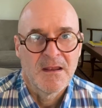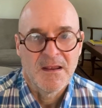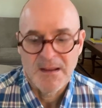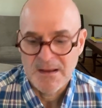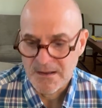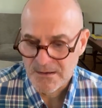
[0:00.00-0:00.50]

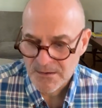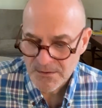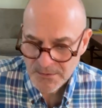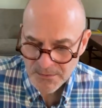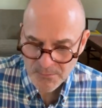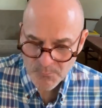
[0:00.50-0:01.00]
And
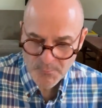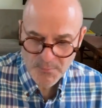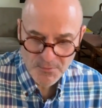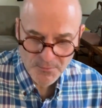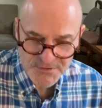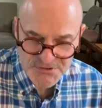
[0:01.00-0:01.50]
we
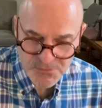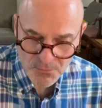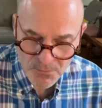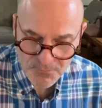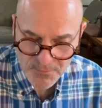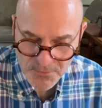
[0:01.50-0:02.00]
went on this
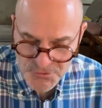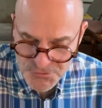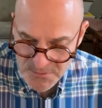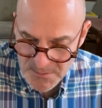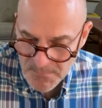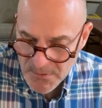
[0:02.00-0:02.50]
long road
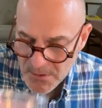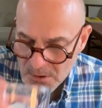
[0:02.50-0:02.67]
trip